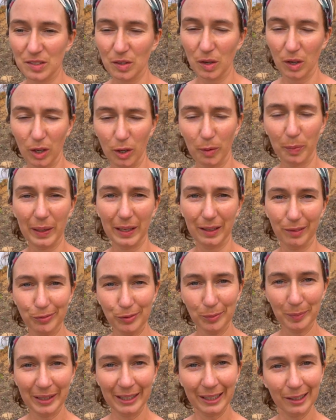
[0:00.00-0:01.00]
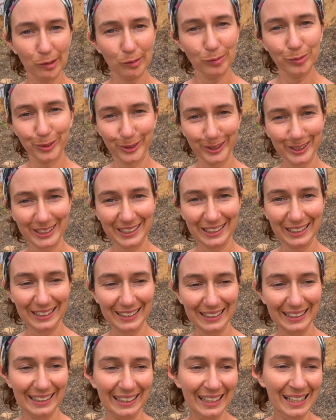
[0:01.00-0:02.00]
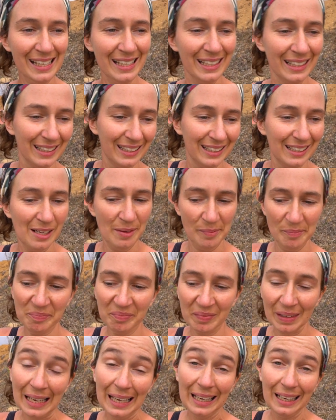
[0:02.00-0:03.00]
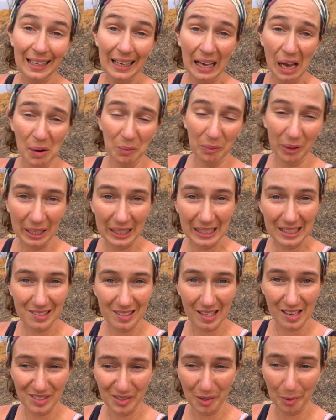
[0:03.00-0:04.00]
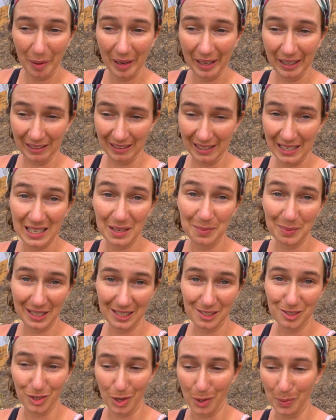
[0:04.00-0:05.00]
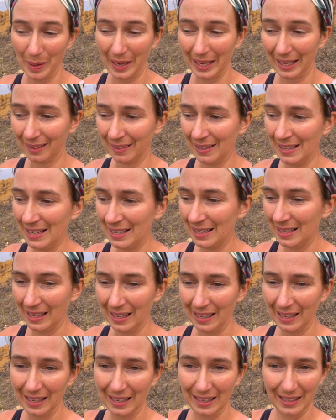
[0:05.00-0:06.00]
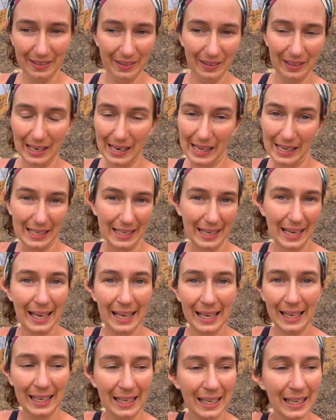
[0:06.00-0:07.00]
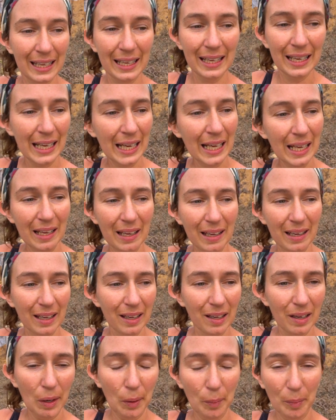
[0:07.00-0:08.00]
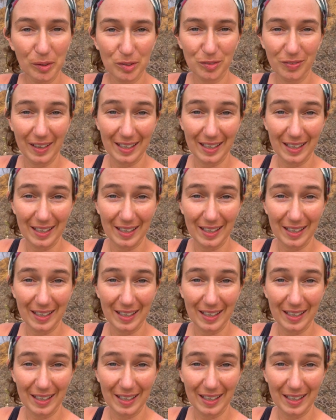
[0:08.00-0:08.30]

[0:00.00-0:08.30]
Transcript: all uphill from here, unfortunately. And when he says uphill, he means uphill. Like, almost